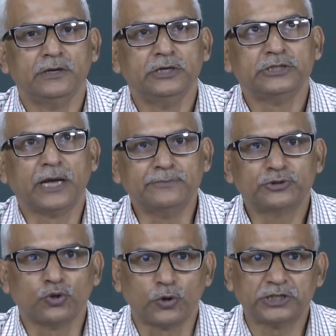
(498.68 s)
some
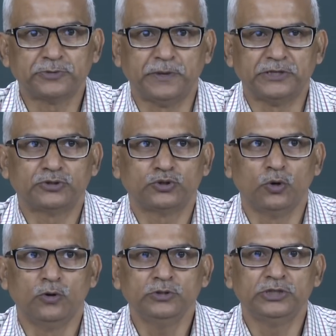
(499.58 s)
storage space.
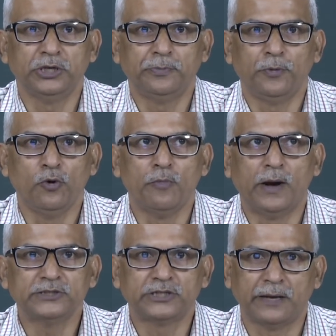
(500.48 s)
So, CPU
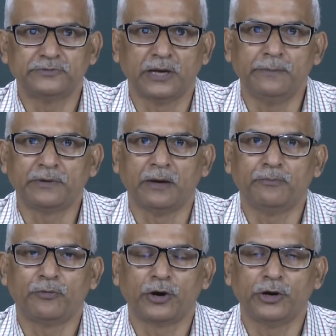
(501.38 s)
must have some
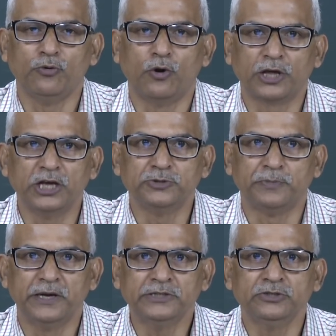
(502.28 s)
temporary working
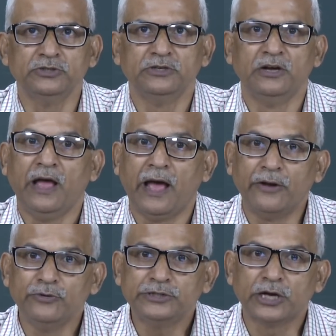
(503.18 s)
space,
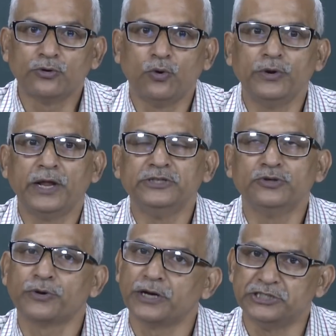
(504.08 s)
and which are known as
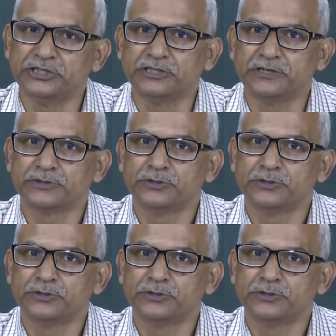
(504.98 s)
your registers.